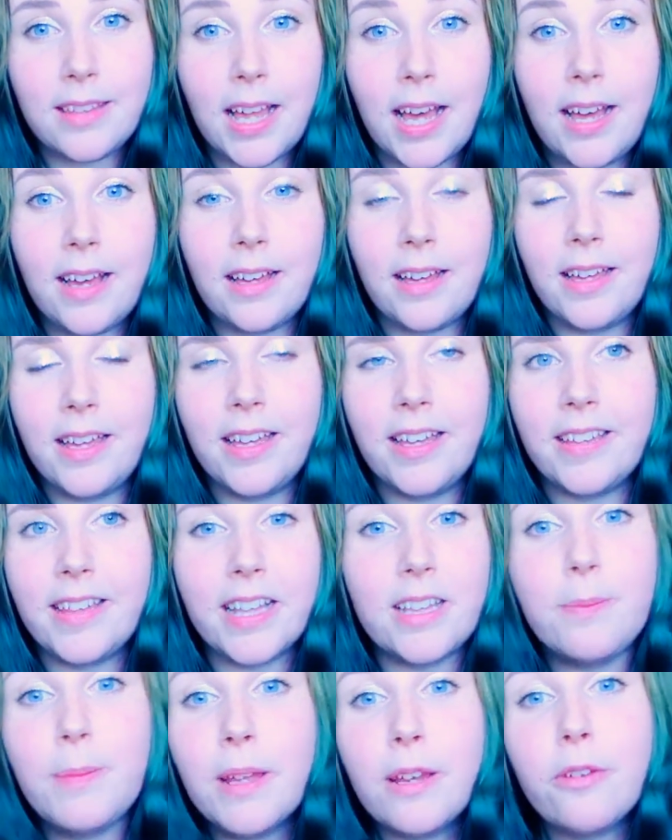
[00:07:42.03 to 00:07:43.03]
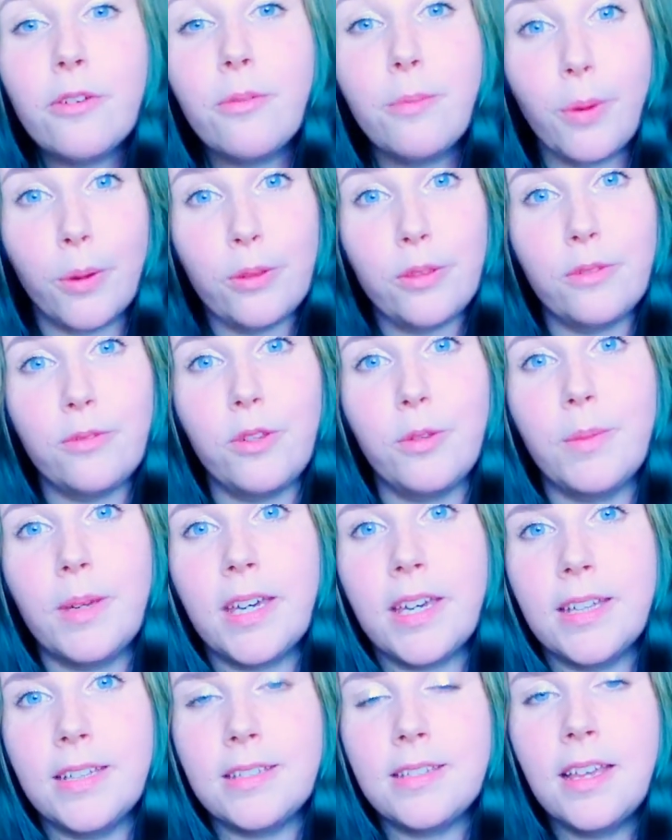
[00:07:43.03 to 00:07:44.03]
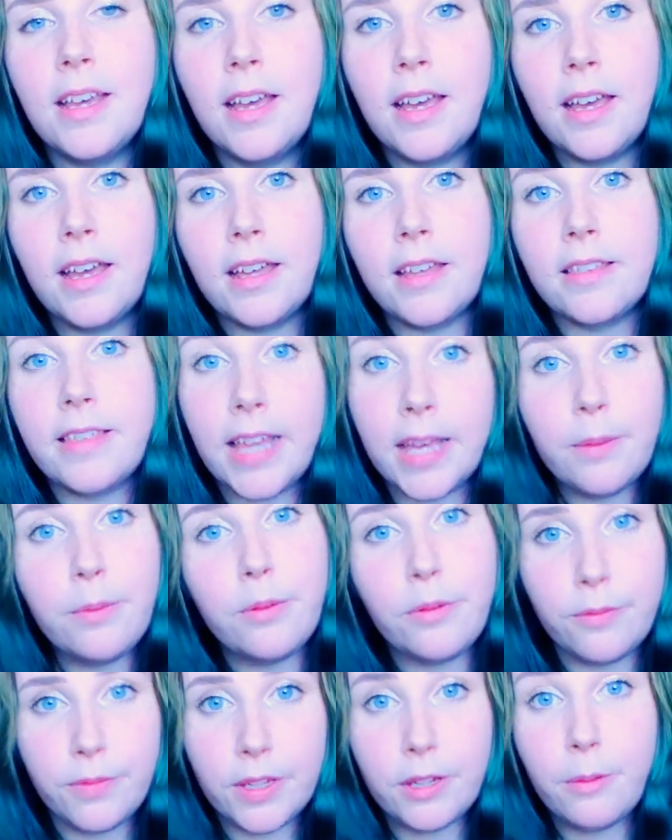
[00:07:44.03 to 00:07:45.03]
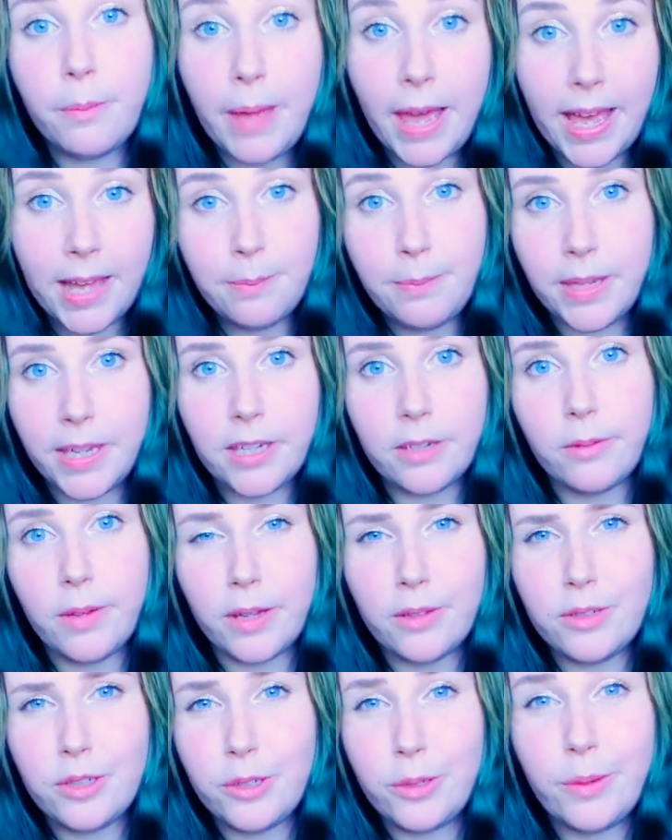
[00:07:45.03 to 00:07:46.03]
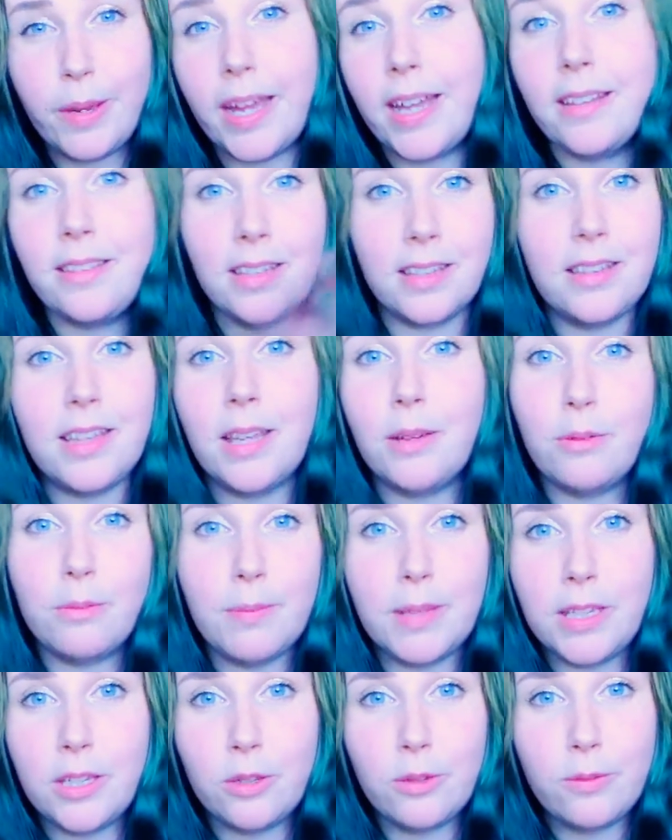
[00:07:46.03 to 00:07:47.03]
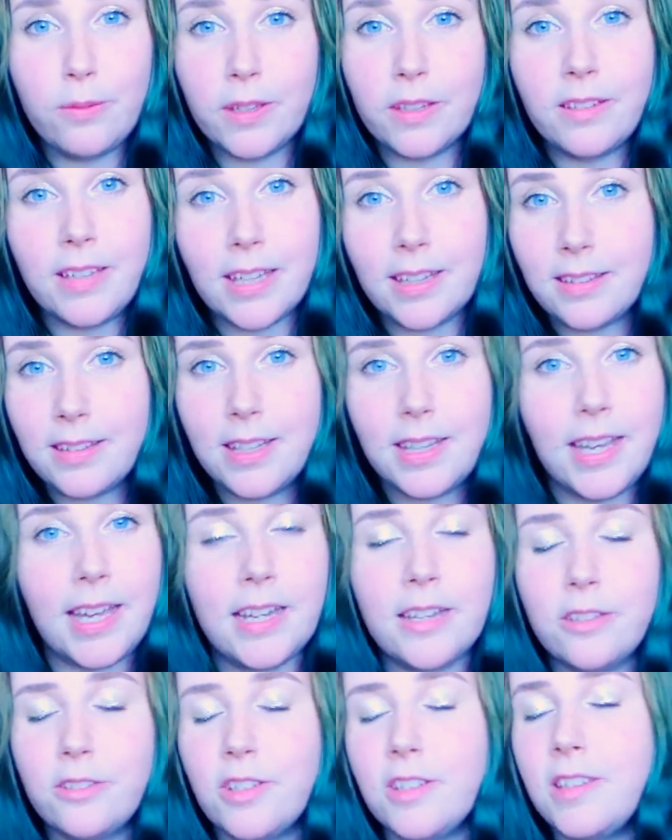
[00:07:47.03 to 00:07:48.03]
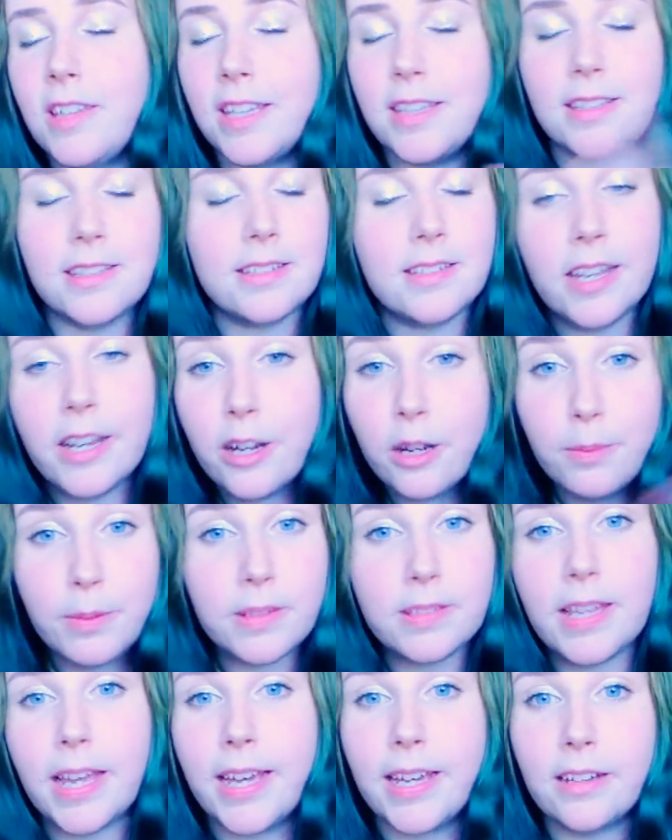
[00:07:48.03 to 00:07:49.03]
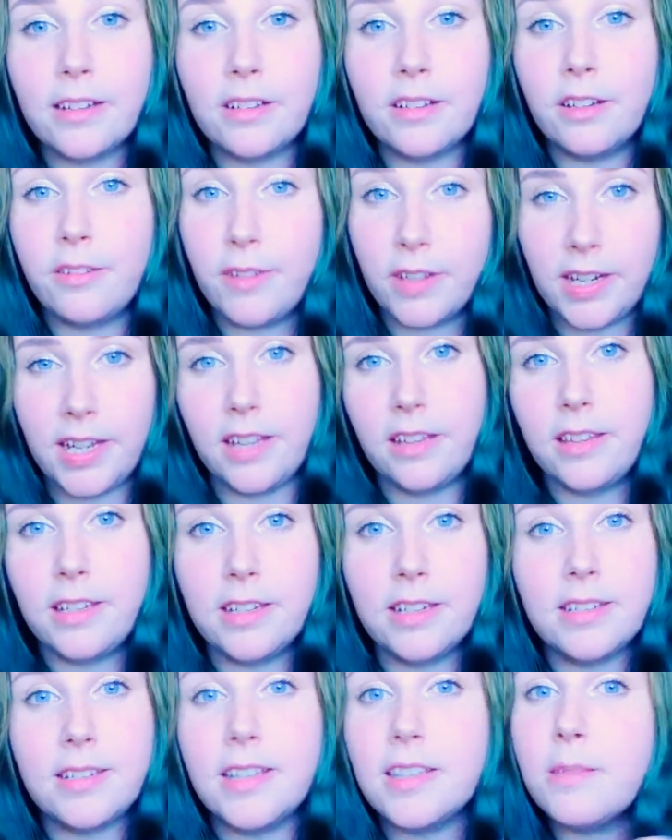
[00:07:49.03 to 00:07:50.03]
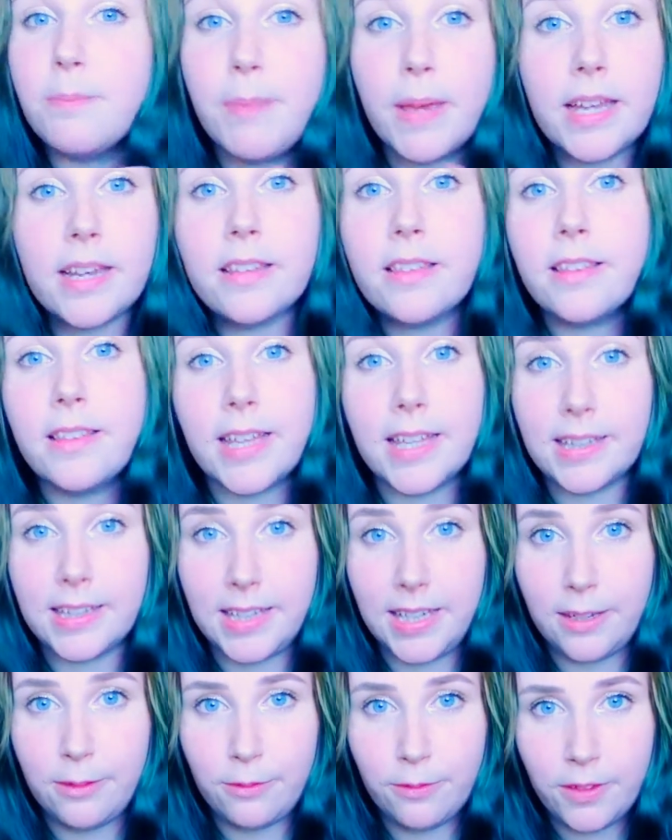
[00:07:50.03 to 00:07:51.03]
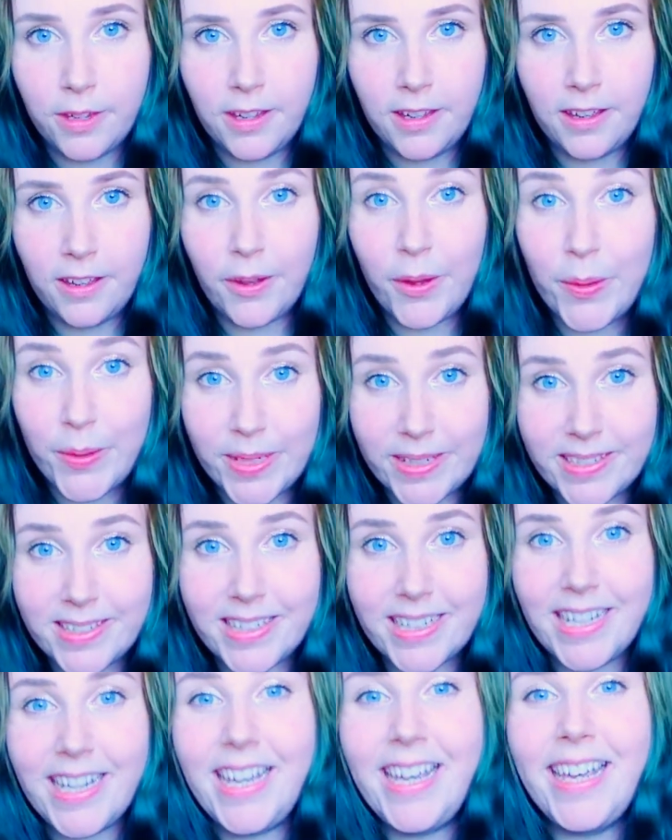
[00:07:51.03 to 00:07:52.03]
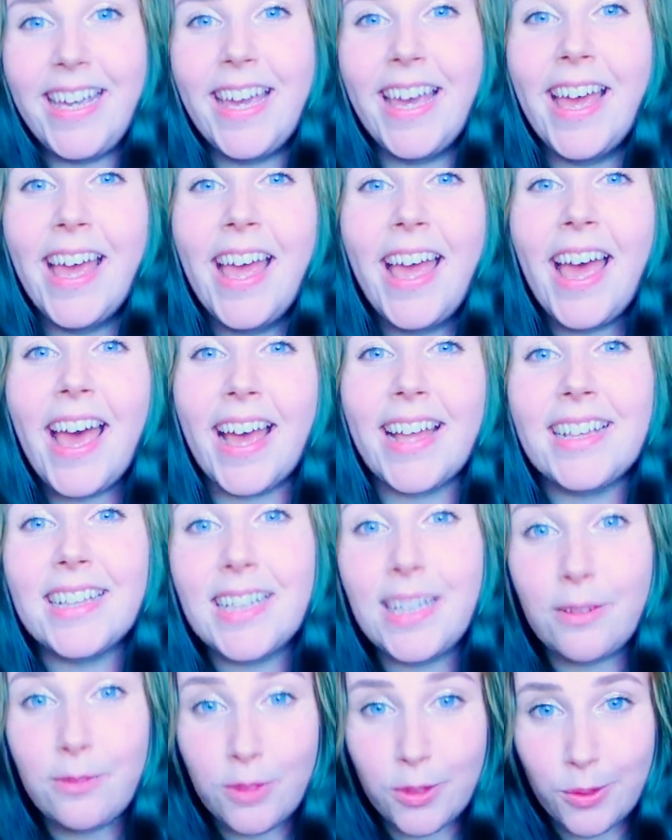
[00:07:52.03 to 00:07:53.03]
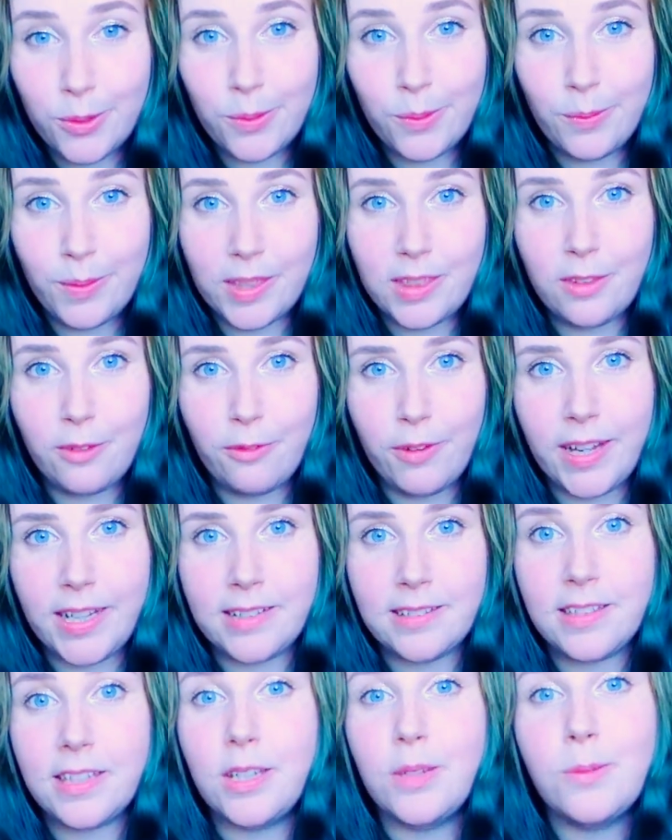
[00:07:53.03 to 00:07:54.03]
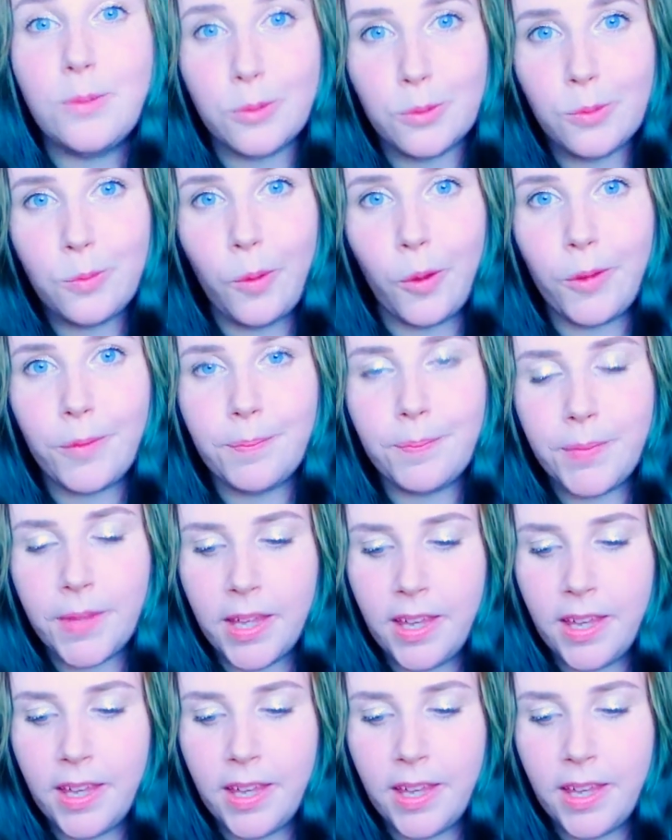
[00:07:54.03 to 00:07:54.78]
That that's better for both of you, because they would feel bad being around you and then they would make you feel guilty, and it's just like this terrible cycle of unhealthiness. It's better that they leave, honestly, and leave you with the friends that you do want.